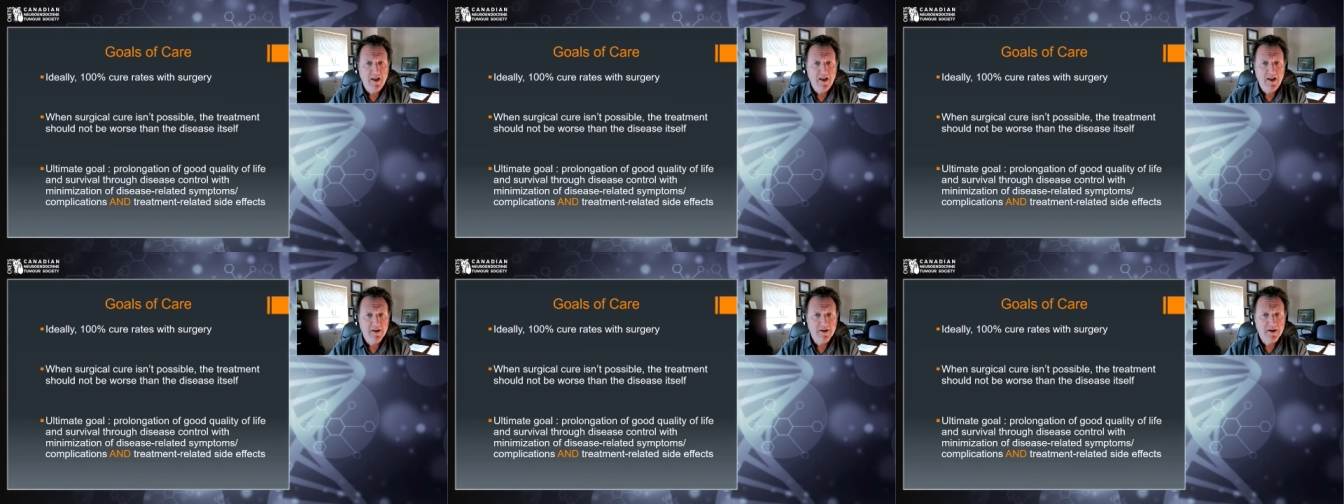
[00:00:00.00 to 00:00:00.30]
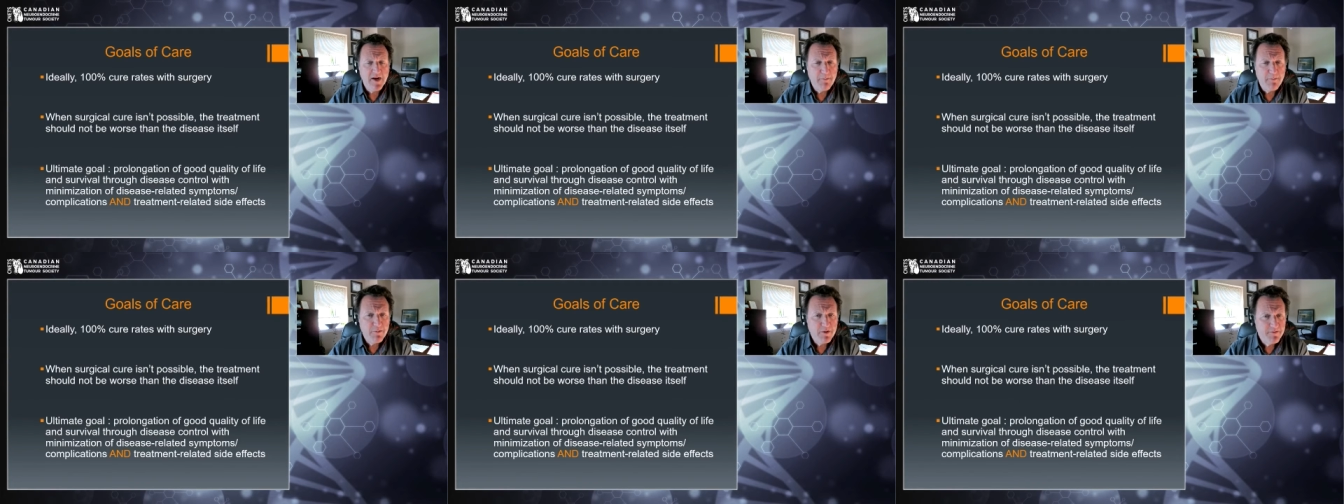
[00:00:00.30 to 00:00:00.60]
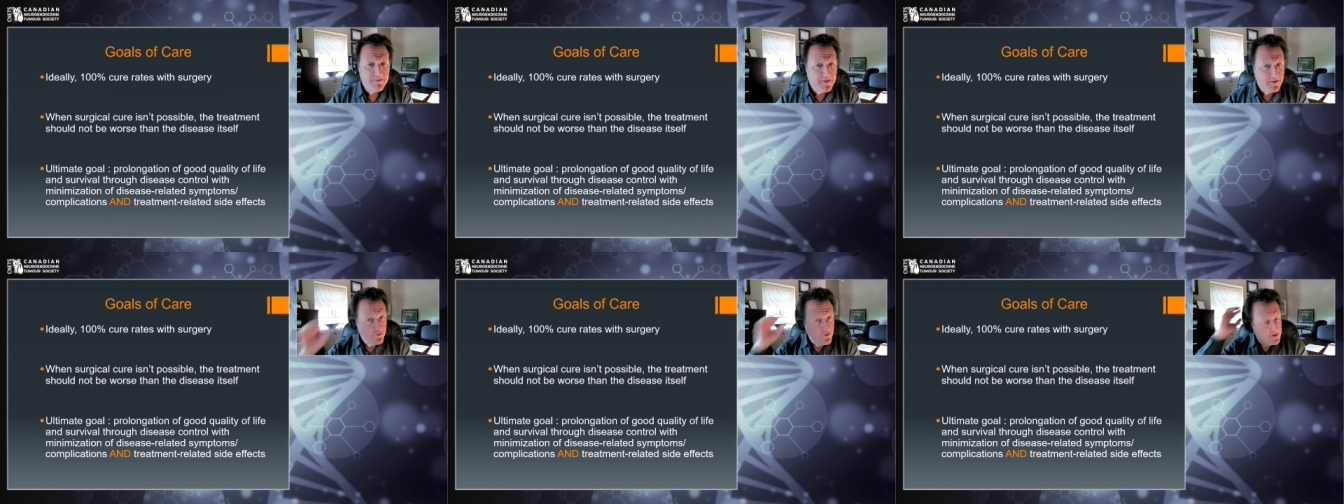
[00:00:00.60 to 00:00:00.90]
And a couple
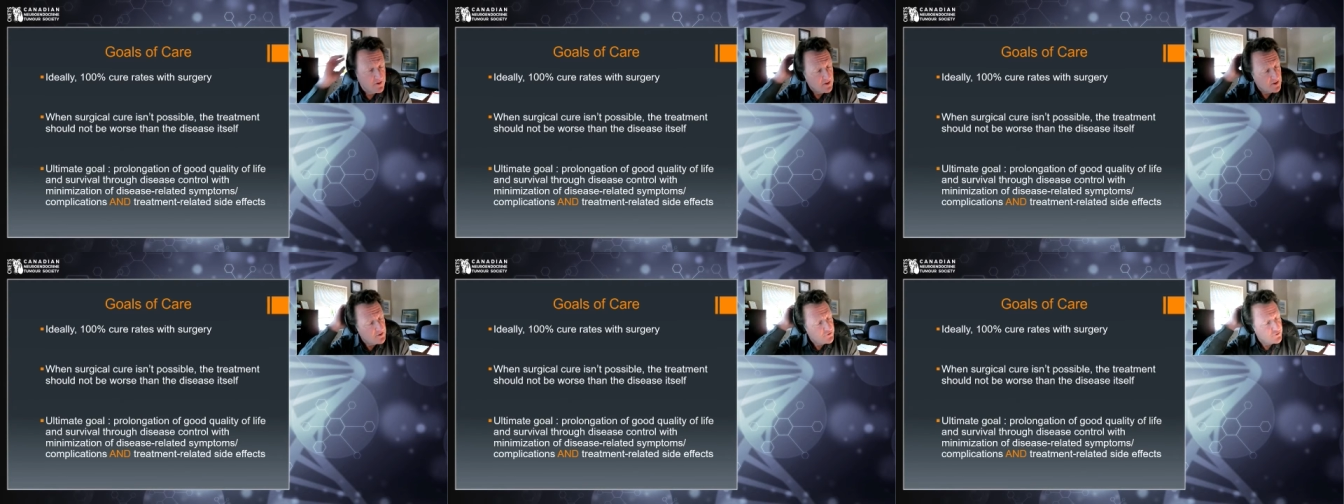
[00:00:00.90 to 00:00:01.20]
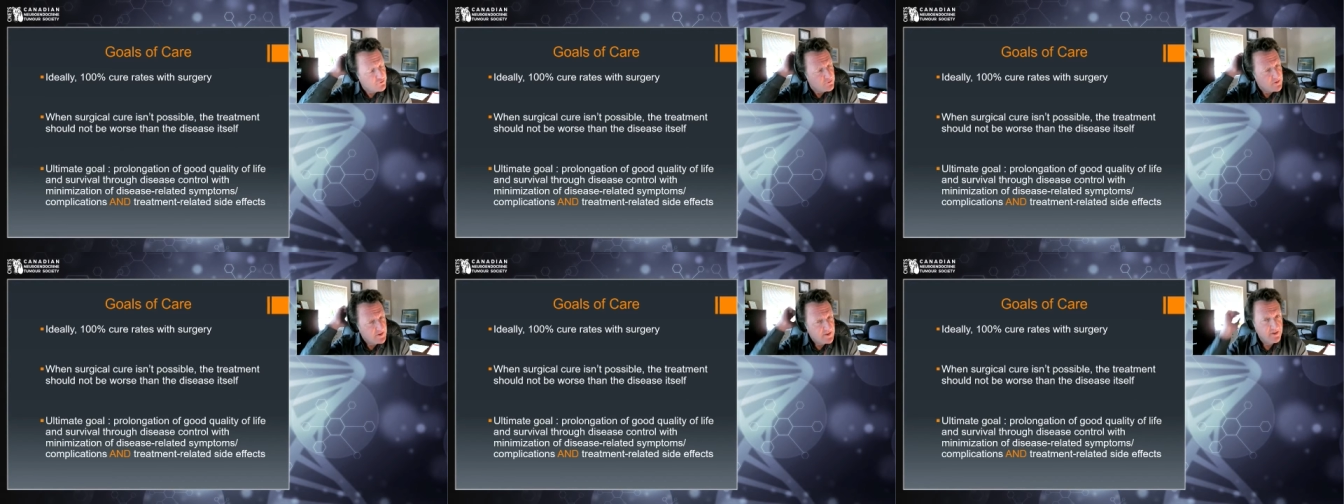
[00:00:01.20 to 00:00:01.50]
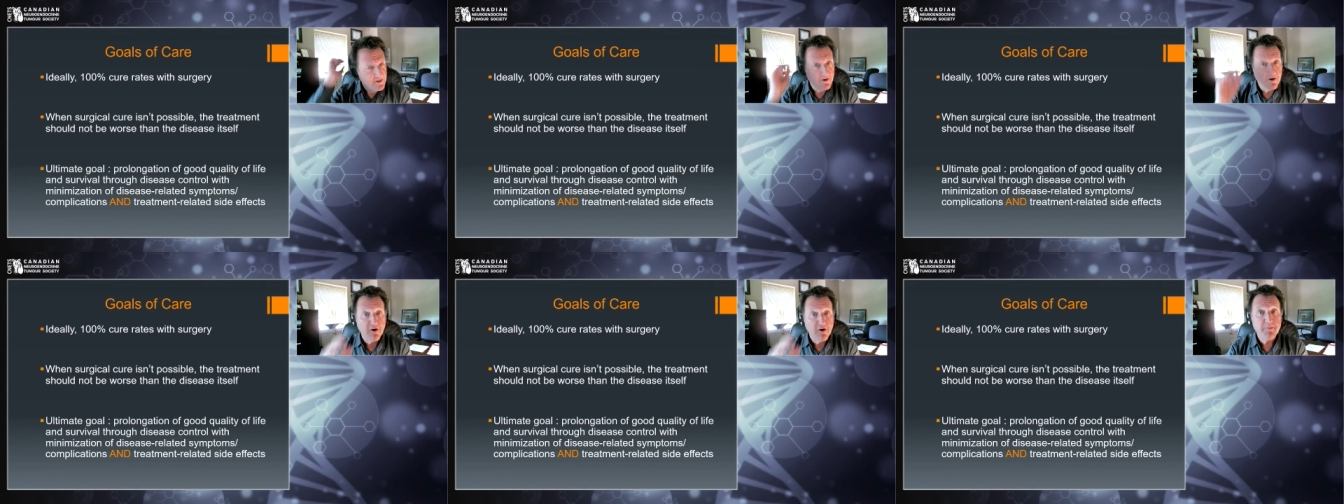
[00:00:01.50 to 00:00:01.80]
of introductory
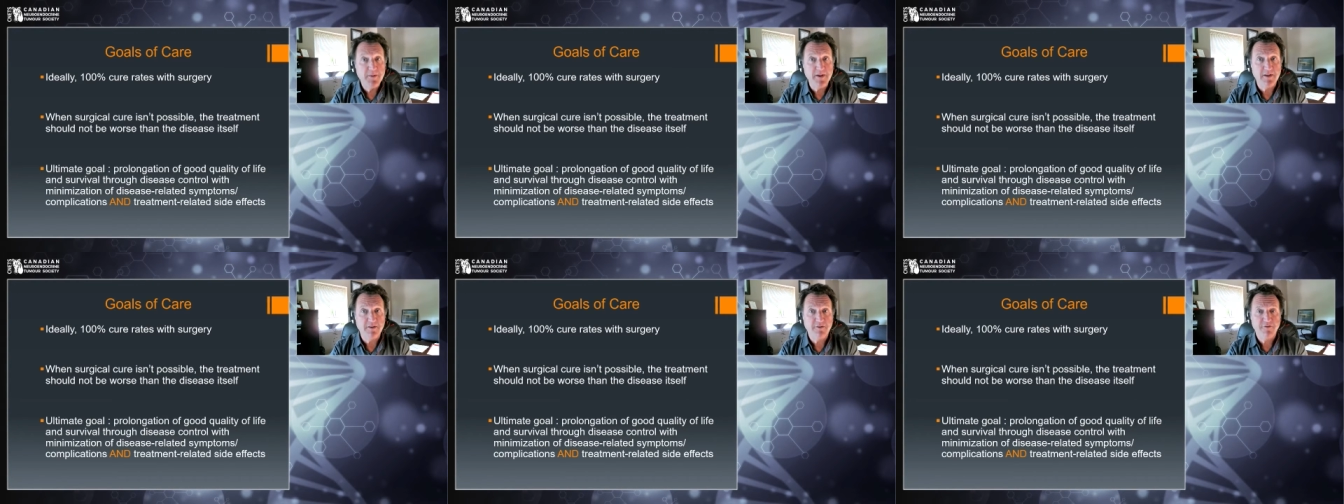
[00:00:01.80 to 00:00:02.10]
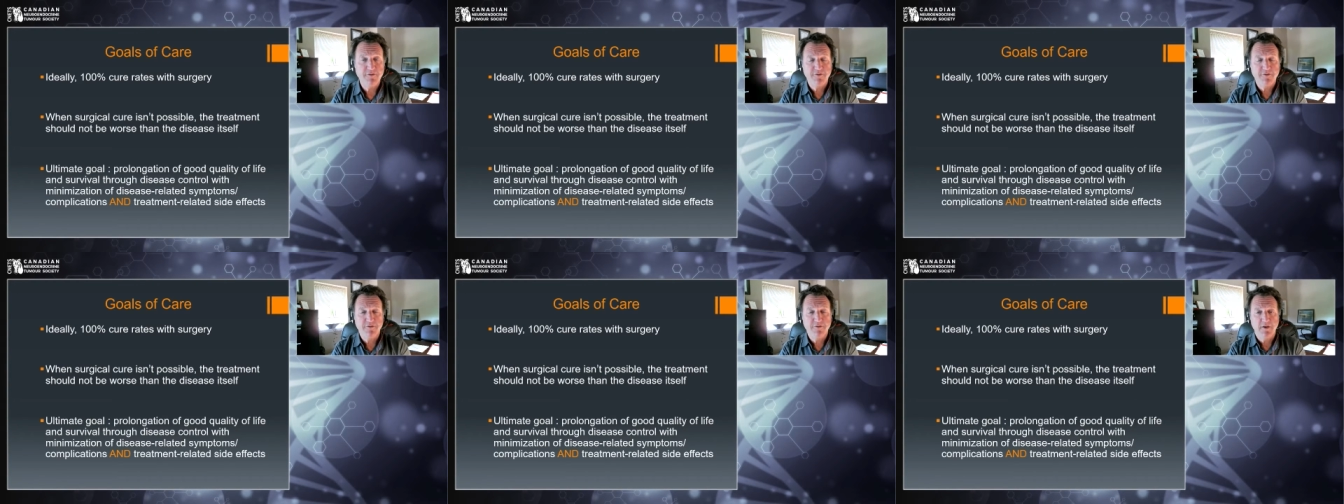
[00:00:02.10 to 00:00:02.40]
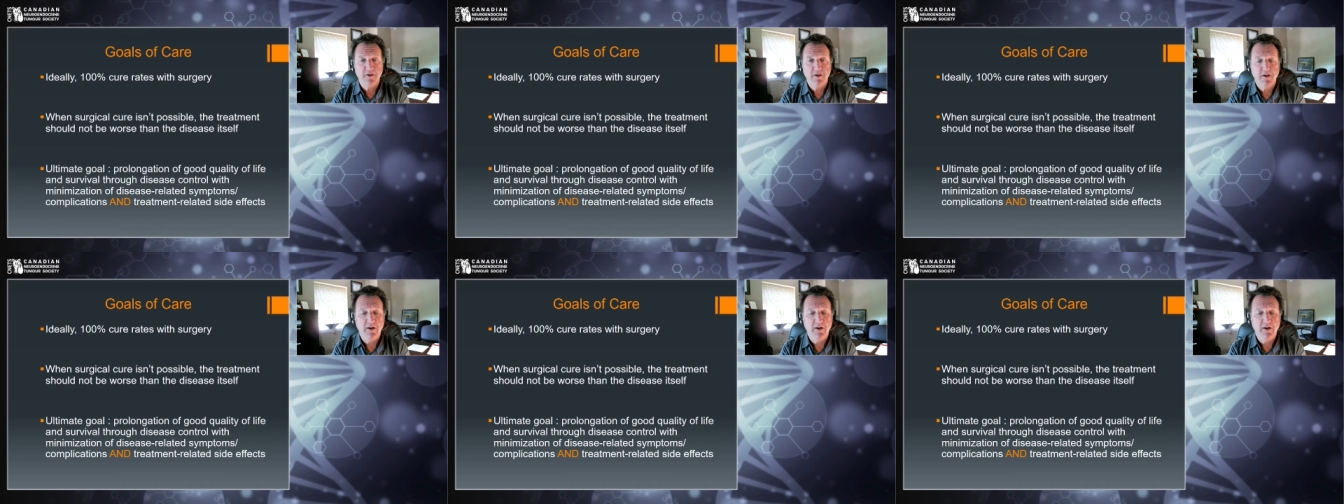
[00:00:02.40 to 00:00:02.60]
comments.